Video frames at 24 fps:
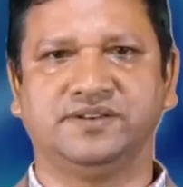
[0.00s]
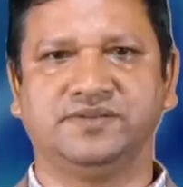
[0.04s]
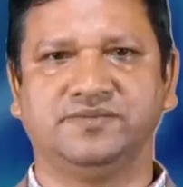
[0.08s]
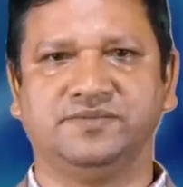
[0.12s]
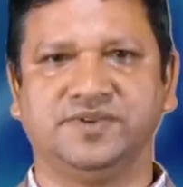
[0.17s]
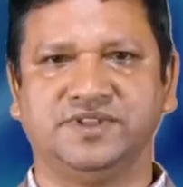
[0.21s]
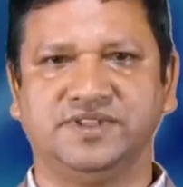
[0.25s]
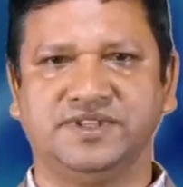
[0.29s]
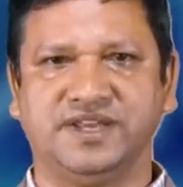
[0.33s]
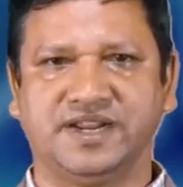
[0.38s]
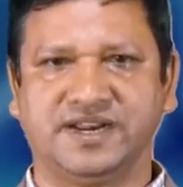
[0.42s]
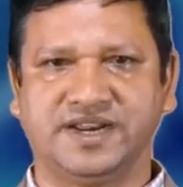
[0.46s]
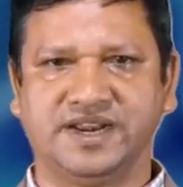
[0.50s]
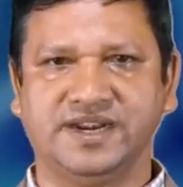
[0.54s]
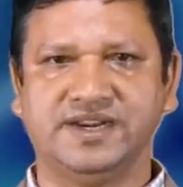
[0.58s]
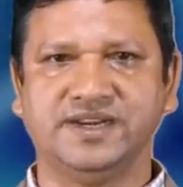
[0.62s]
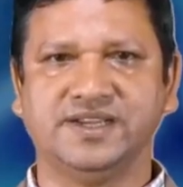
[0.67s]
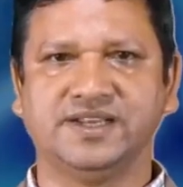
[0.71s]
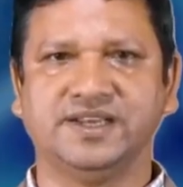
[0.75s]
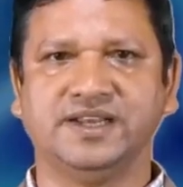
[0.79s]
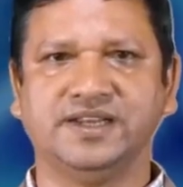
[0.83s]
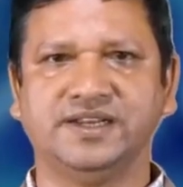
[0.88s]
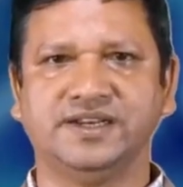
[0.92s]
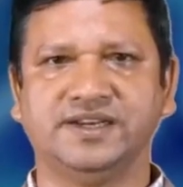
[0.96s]
with the
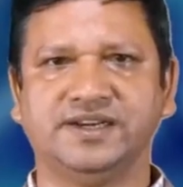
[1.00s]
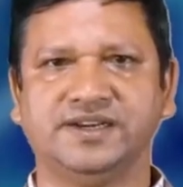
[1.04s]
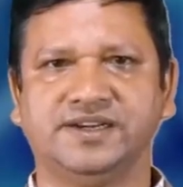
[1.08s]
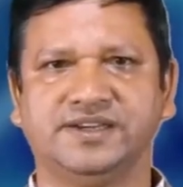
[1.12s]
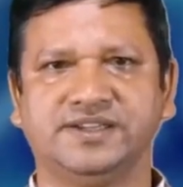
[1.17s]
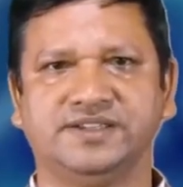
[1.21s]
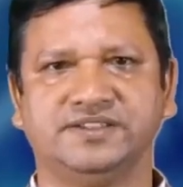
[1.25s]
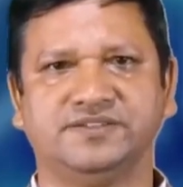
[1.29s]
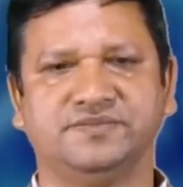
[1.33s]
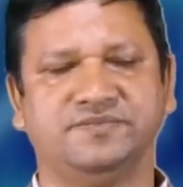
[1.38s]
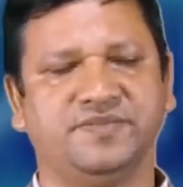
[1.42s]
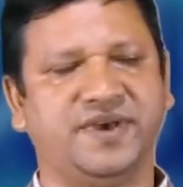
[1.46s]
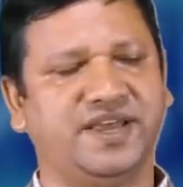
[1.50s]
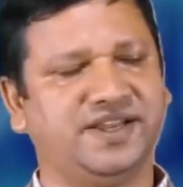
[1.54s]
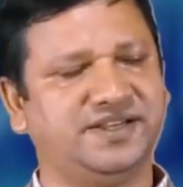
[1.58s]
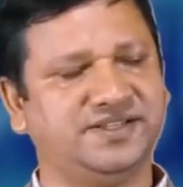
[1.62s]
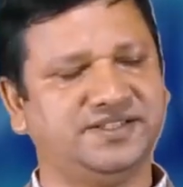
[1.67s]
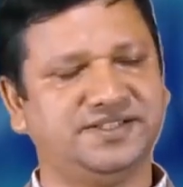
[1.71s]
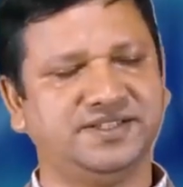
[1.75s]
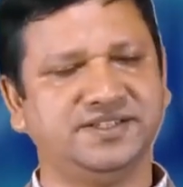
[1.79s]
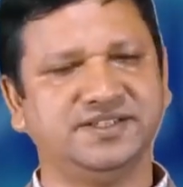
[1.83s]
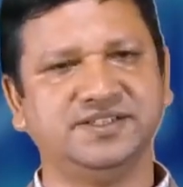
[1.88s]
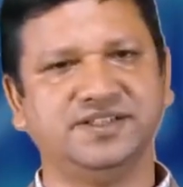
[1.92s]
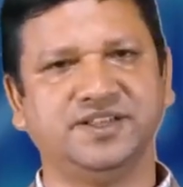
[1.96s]
red color, it is
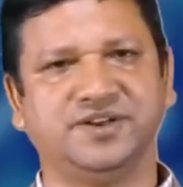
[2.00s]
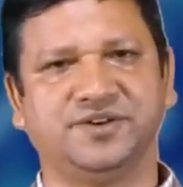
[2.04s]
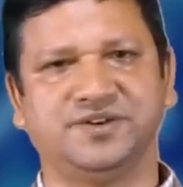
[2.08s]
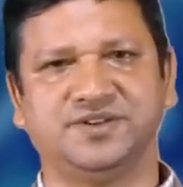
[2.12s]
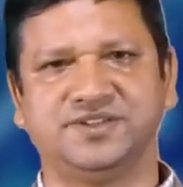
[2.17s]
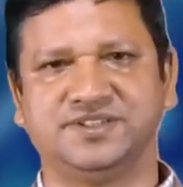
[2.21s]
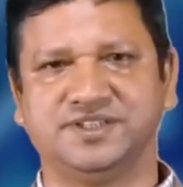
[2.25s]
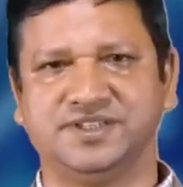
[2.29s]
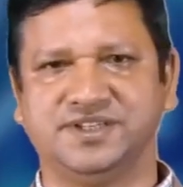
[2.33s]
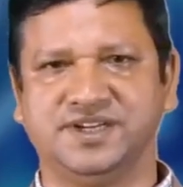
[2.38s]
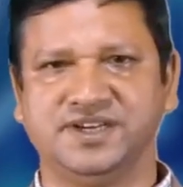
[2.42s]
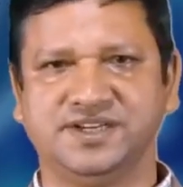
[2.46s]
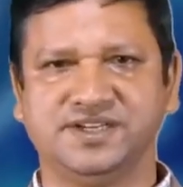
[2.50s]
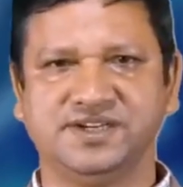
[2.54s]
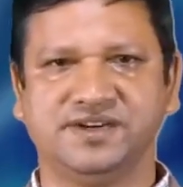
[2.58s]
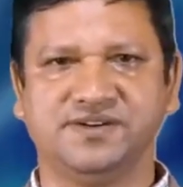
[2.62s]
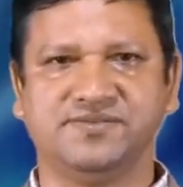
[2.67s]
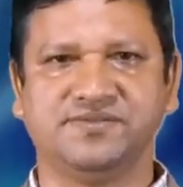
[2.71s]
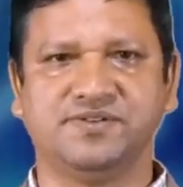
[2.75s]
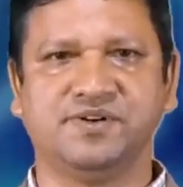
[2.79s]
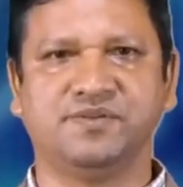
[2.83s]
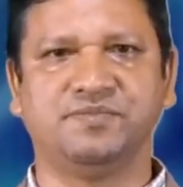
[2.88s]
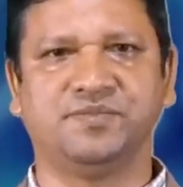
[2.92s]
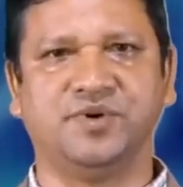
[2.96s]
mentioned they originated
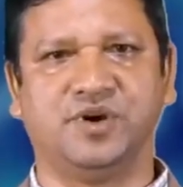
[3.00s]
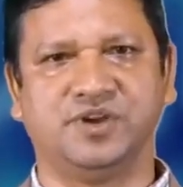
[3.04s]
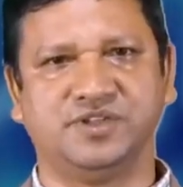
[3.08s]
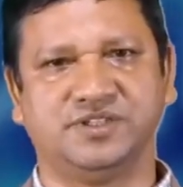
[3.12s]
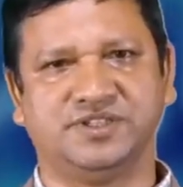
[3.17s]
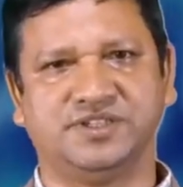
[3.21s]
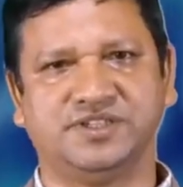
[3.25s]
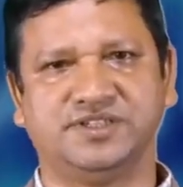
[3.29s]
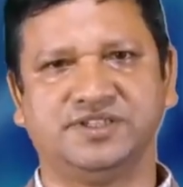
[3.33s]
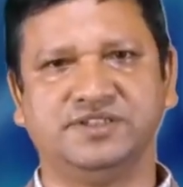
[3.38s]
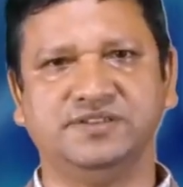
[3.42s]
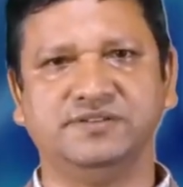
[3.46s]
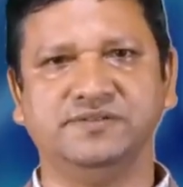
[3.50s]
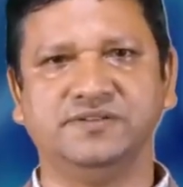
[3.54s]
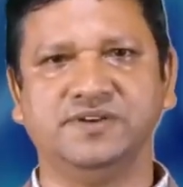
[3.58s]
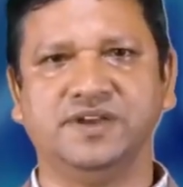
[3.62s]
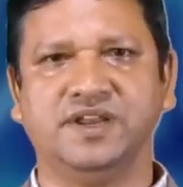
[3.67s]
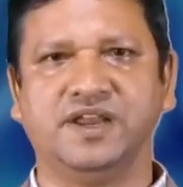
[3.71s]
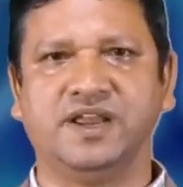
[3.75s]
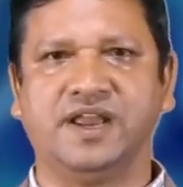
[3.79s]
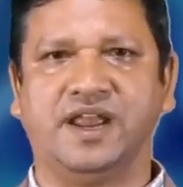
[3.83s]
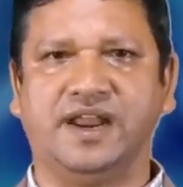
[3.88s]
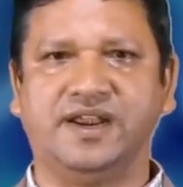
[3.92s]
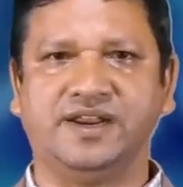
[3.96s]
from
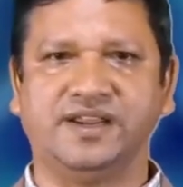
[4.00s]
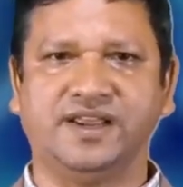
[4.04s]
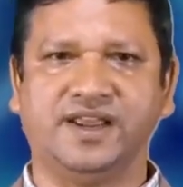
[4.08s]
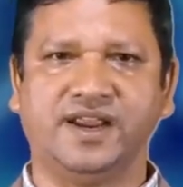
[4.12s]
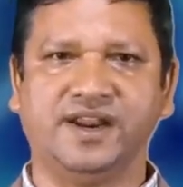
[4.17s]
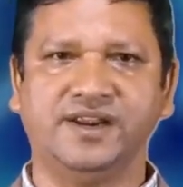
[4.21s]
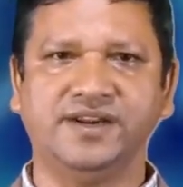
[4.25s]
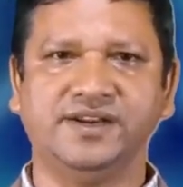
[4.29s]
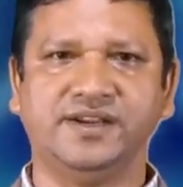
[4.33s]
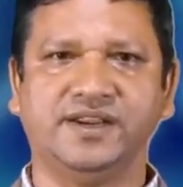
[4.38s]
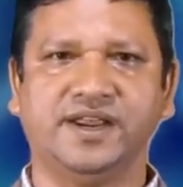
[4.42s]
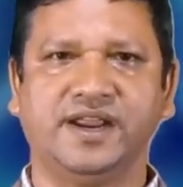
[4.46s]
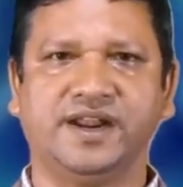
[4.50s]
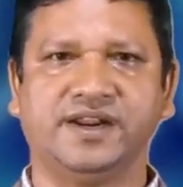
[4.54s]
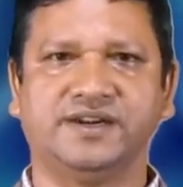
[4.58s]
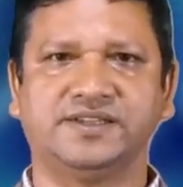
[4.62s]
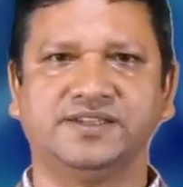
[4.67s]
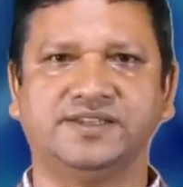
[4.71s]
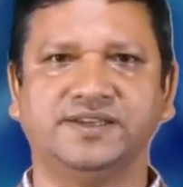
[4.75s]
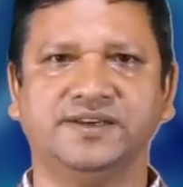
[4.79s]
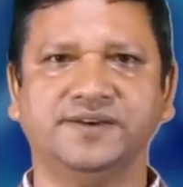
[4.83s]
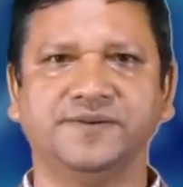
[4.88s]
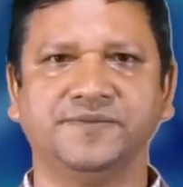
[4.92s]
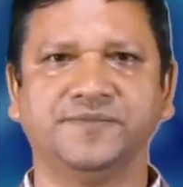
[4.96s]
positive and end
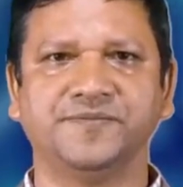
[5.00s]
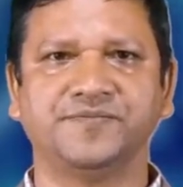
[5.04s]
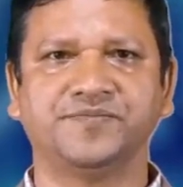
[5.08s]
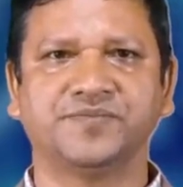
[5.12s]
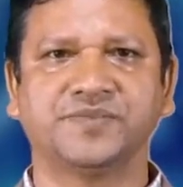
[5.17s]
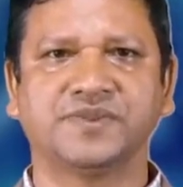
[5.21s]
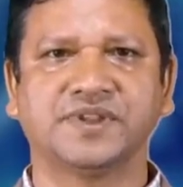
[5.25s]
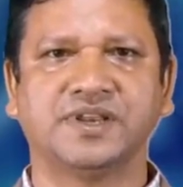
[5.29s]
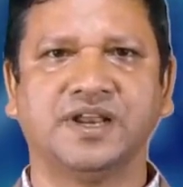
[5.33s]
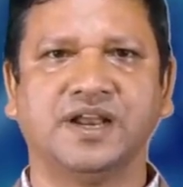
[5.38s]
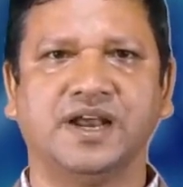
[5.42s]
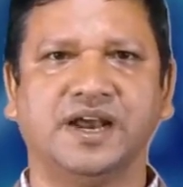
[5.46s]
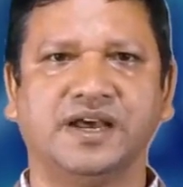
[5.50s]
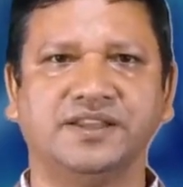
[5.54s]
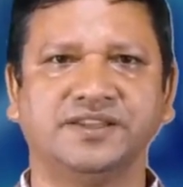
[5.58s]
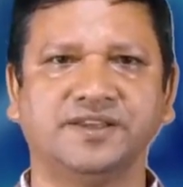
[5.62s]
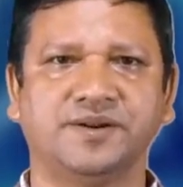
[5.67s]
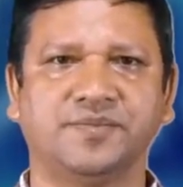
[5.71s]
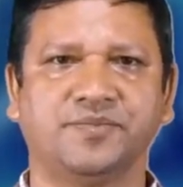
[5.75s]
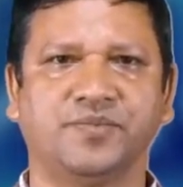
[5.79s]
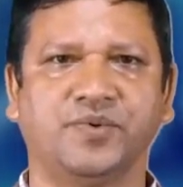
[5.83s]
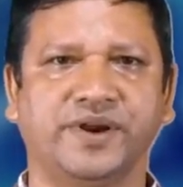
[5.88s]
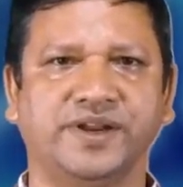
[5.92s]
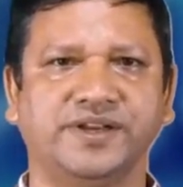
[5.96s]
at the
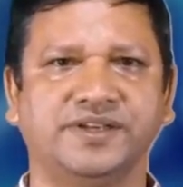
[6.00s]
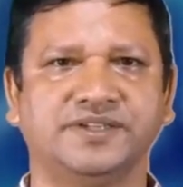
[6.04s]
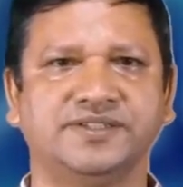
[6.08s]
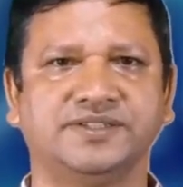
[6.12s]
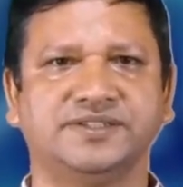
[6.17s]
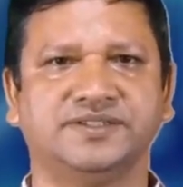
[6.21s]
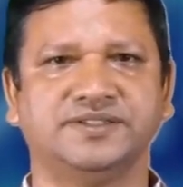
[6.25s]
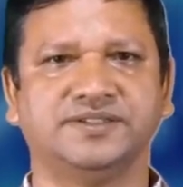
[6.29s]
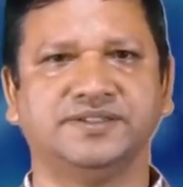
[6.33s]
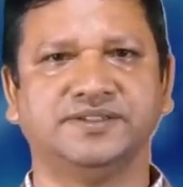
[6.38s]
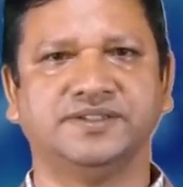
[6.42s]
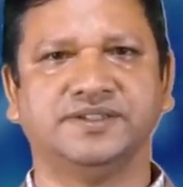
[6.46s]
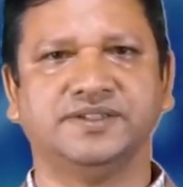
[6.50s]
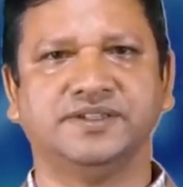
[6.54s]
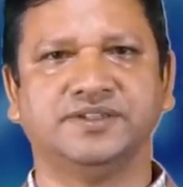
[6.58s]
other points.